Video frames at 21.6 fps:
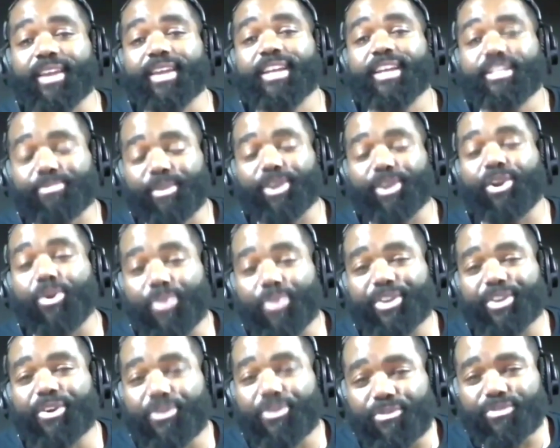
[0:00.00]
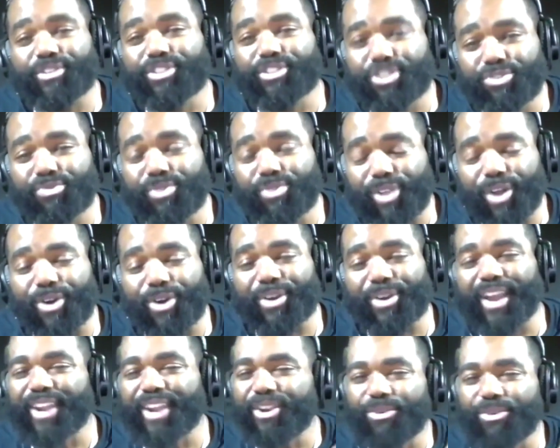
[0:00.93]
It's been going on for too
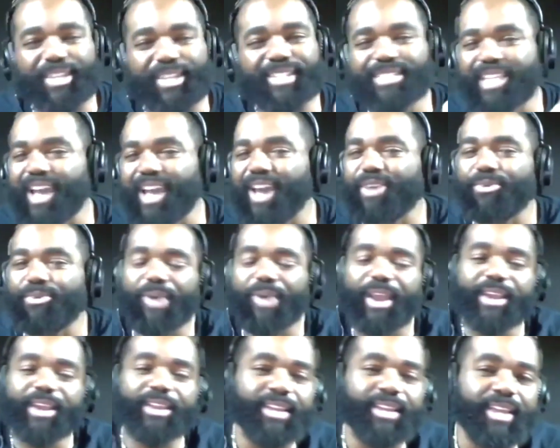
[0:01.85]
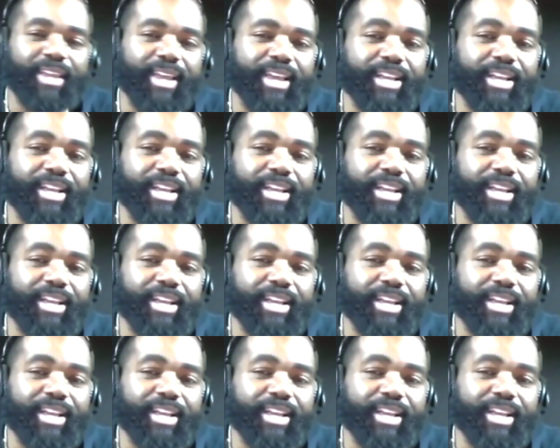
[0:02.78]
long. I know you're tired of waiting.